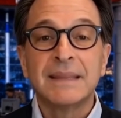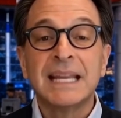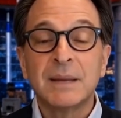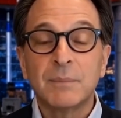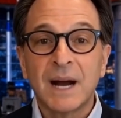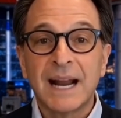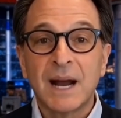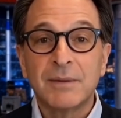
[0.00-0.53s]
Think
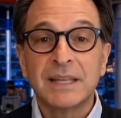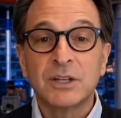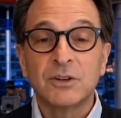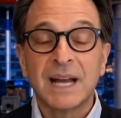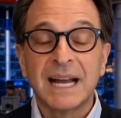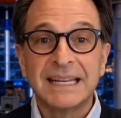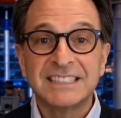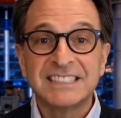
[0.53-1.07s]
about how the
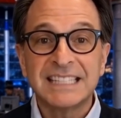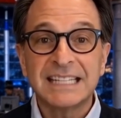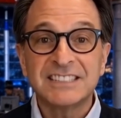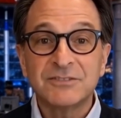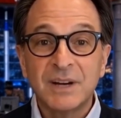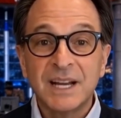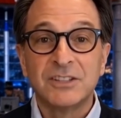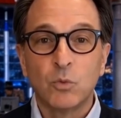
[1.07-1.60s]
United States
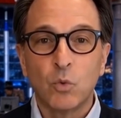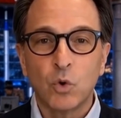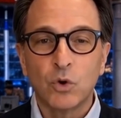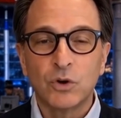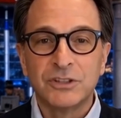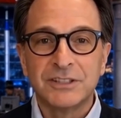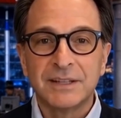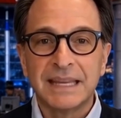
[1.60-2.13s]
fights
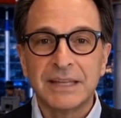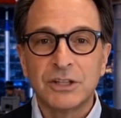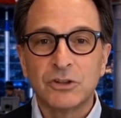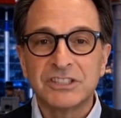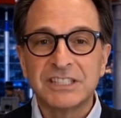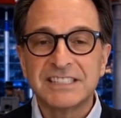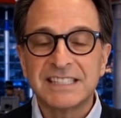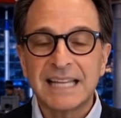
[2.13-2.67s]
wars. It
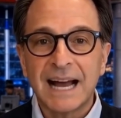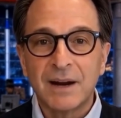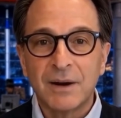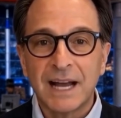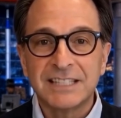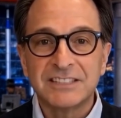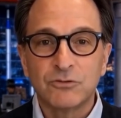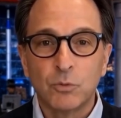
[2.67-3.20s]
uses
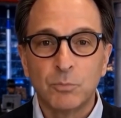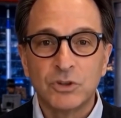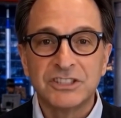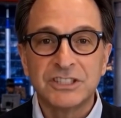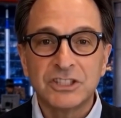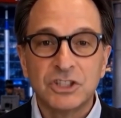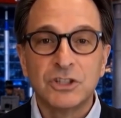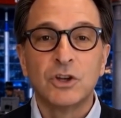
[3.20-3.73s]
satellites for
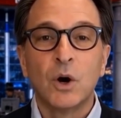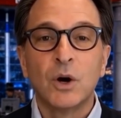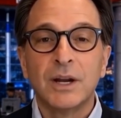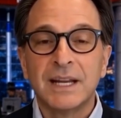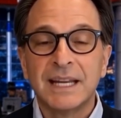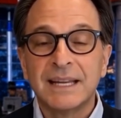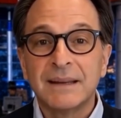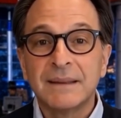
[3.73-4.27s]
precision
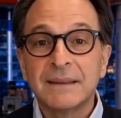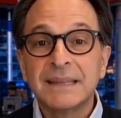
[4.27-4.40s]
targeting.